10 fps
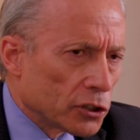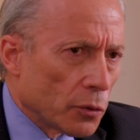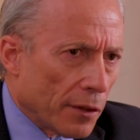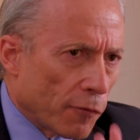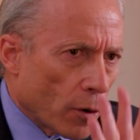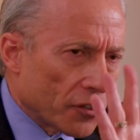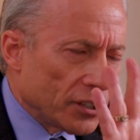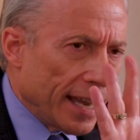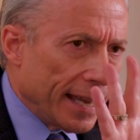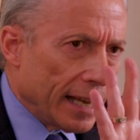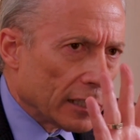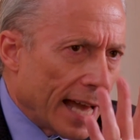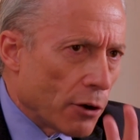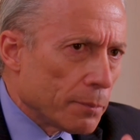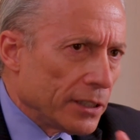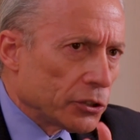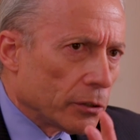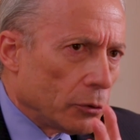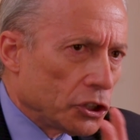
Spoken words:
So the 4th day allowed Mr.